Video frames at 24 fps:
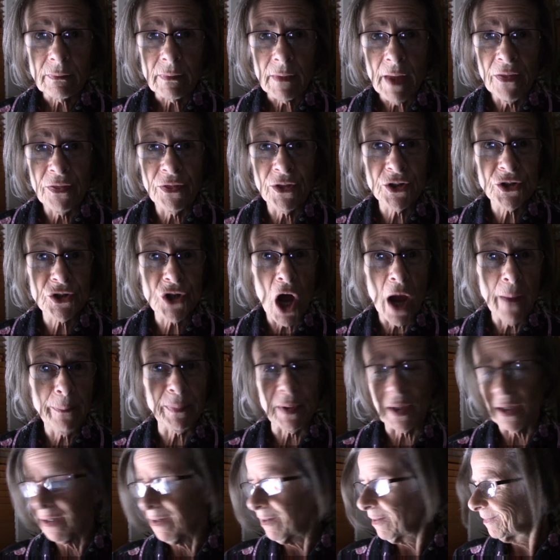the
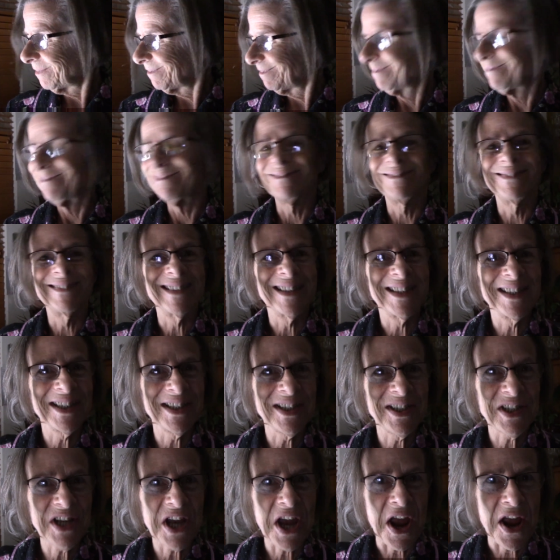topic
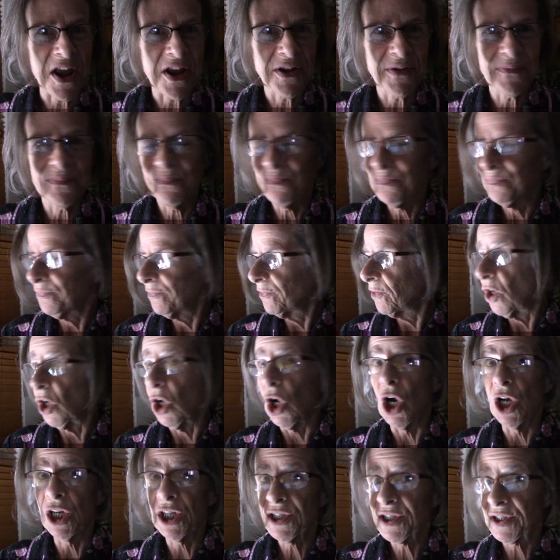today,
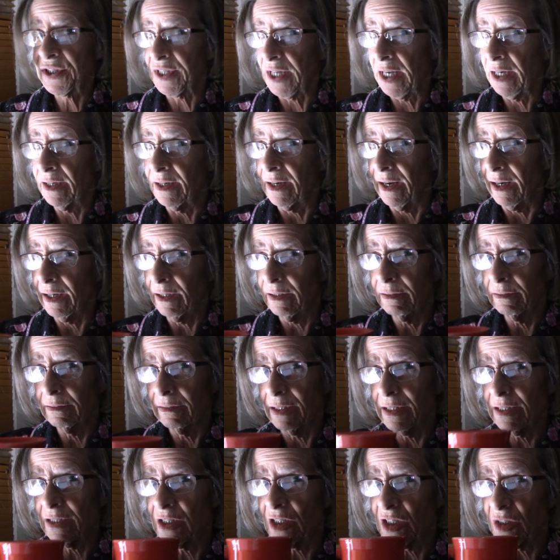on a Sunday,
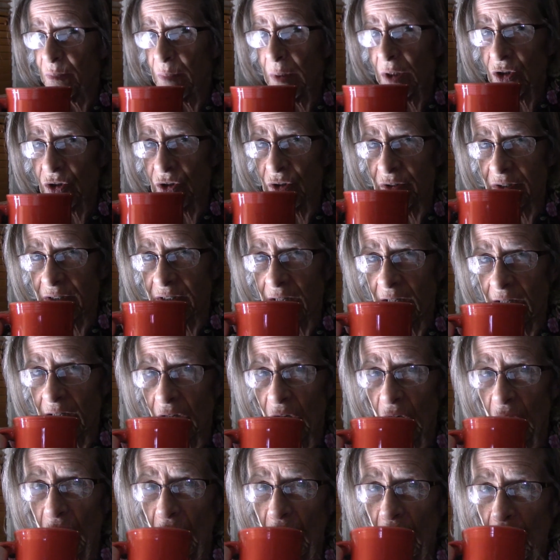a special
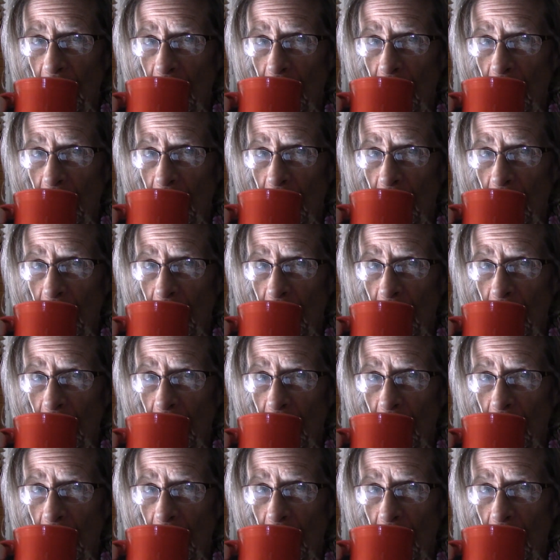Sunday,